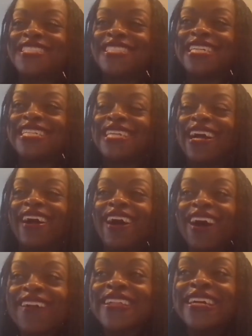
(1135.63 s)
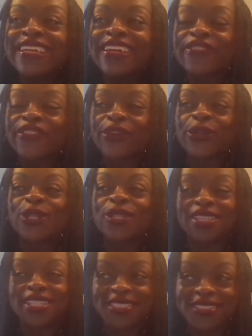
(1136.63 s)
did. Alan, if
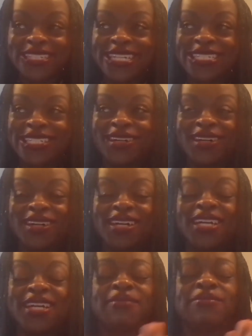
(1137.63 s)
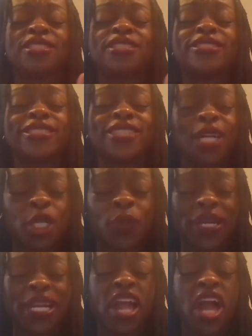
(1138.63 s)
you're listening, I am
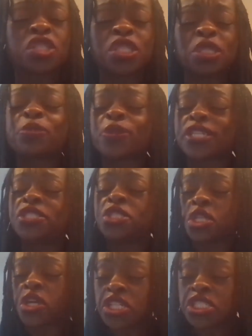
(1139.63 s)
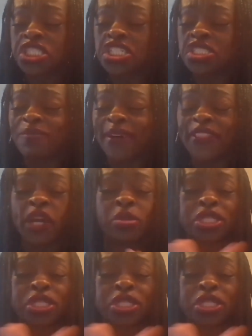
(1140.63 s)
sorry. He actually pressed charges, but they